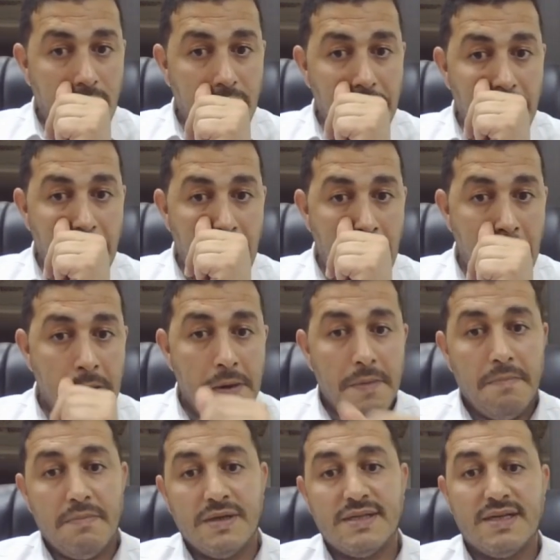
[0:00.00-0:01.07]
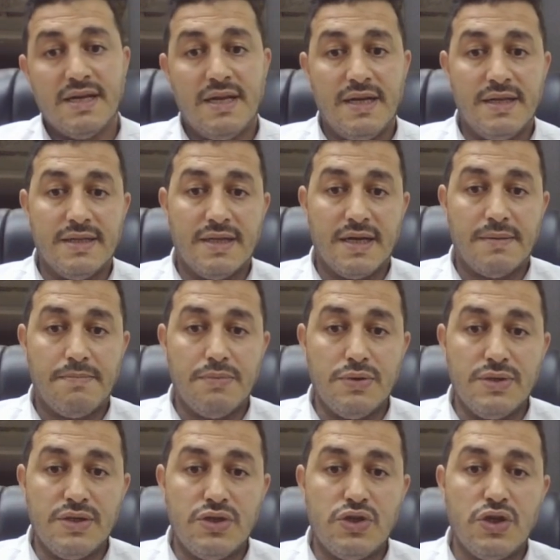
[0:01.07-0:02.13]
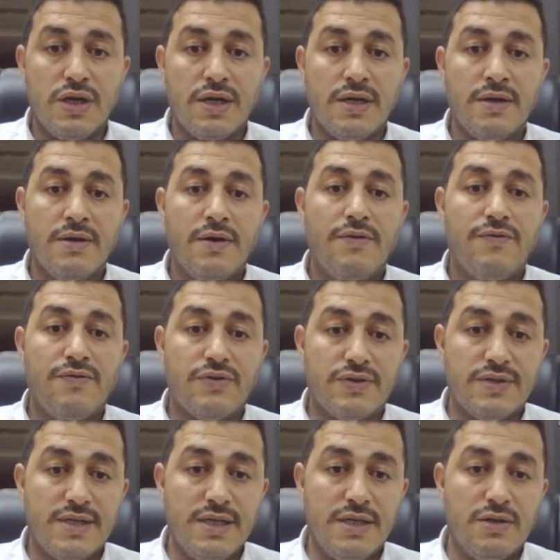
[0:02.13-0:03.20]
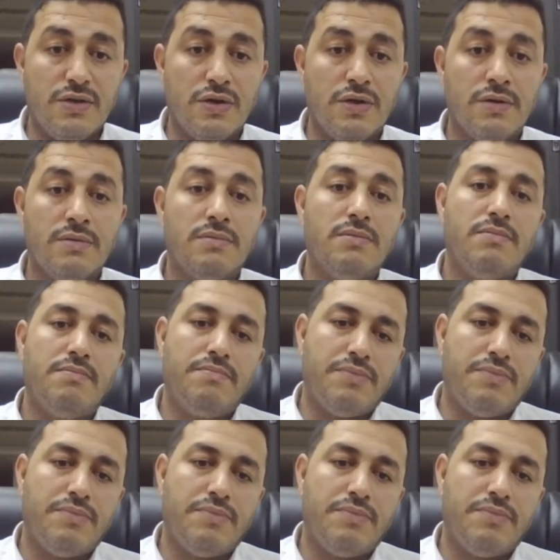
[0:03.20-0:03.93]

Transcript: the muscle interposition, for ceton,